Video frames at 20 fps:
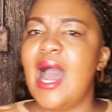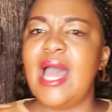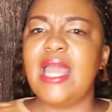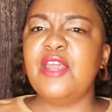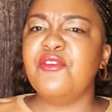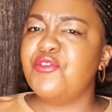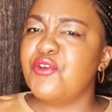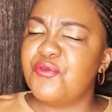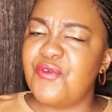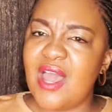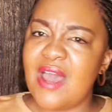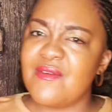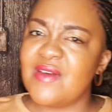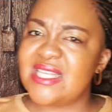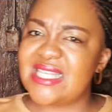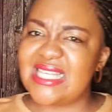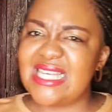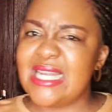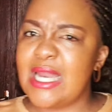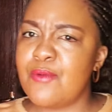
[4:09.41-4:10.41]
if you've ever
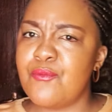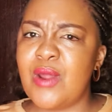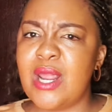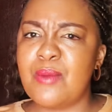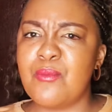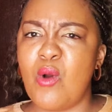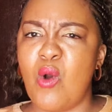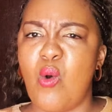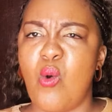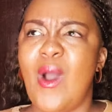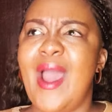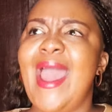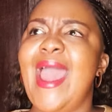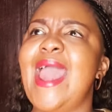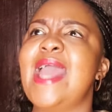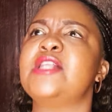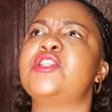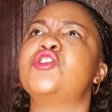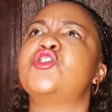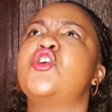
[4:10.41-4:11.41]
seen a rainbow,
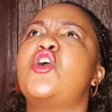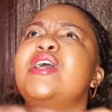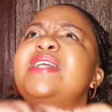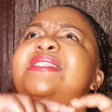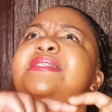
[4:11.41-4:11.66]
it's